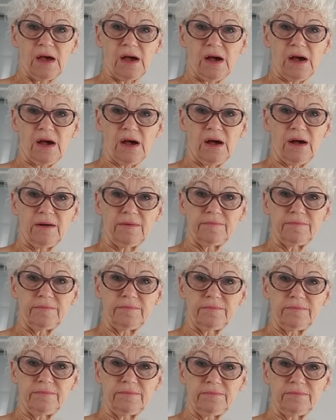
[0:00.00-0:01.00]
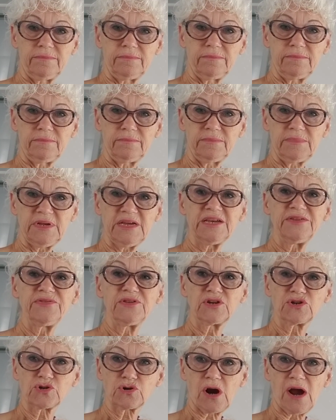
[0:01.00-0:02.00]
um, in
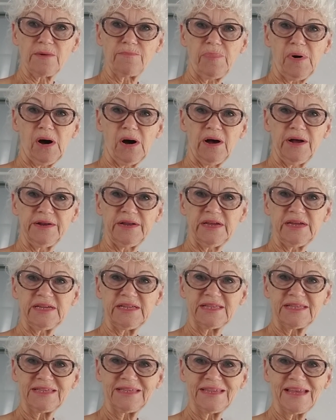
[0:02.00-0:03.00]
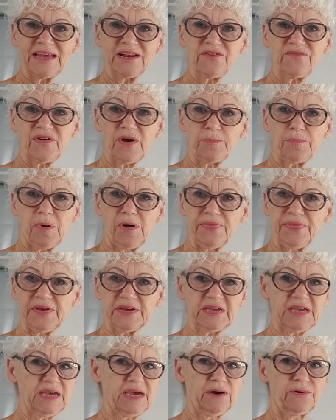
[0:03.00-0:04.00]
the tripod instead of up on the
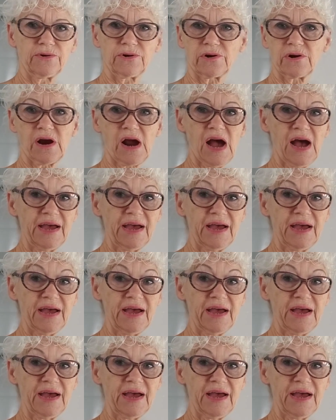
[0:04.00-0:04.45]
counter.